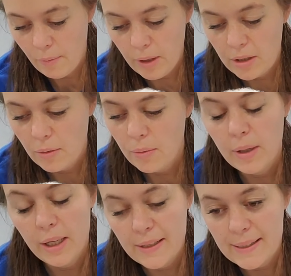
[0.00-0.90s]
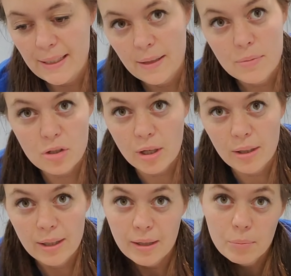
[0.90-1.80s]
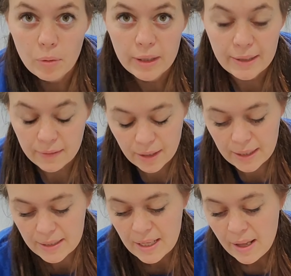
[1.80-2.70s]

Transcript: We don't want to see them struggling and pulling a lot.